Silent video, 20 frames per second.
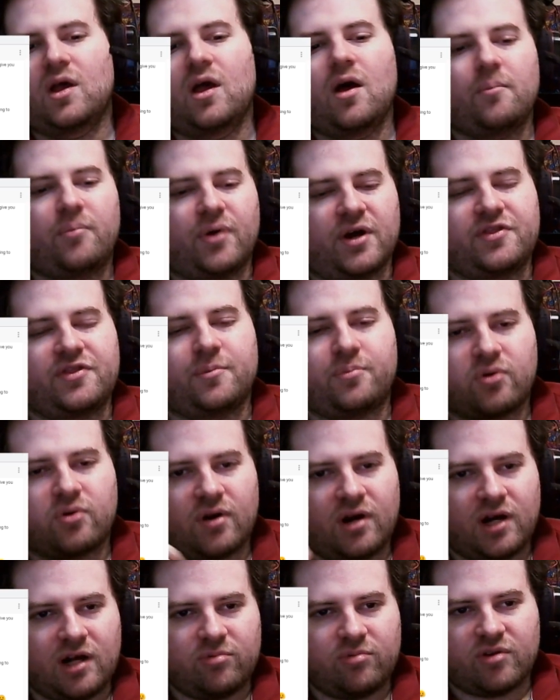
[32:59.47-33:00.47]
the
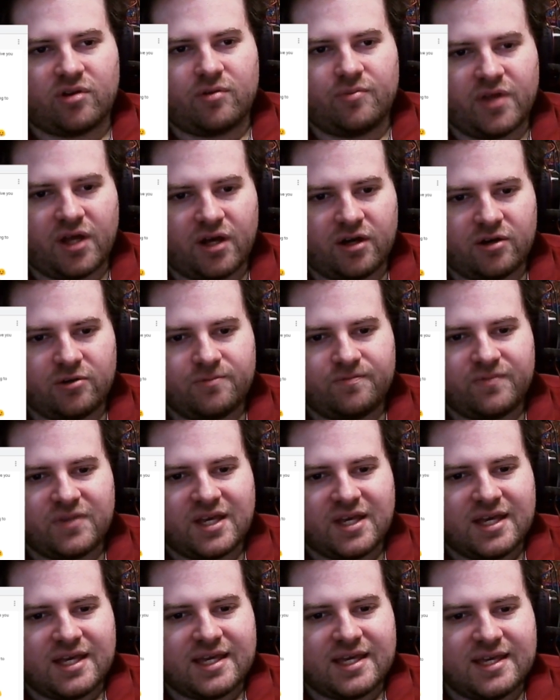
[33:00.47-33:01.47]
problem, though,
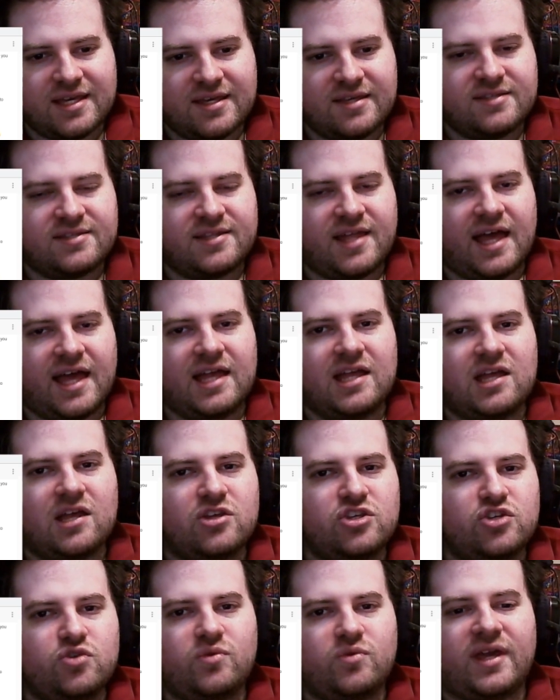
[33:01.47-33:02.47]
is that
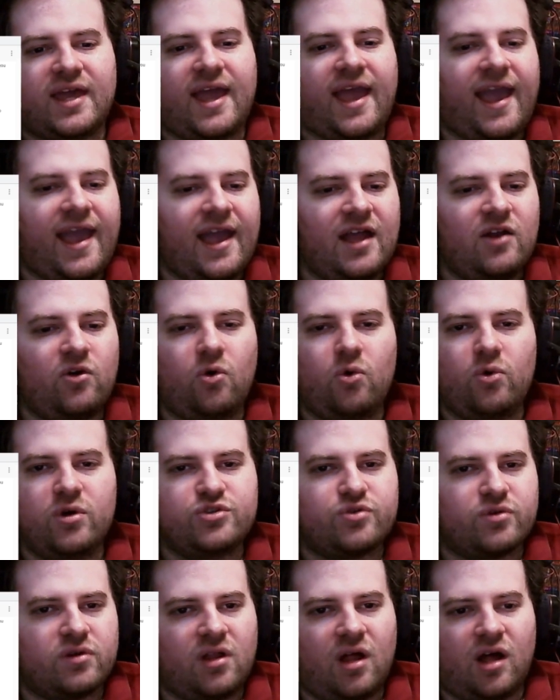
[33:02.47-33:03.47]
you can't
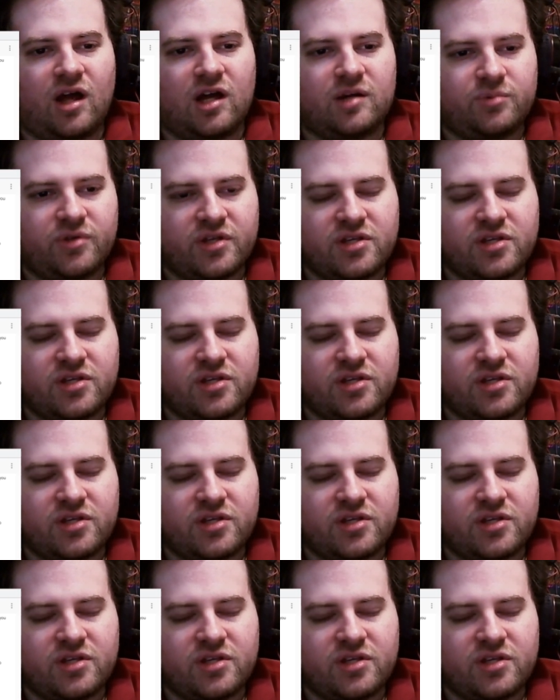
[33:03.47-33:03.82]
always reliably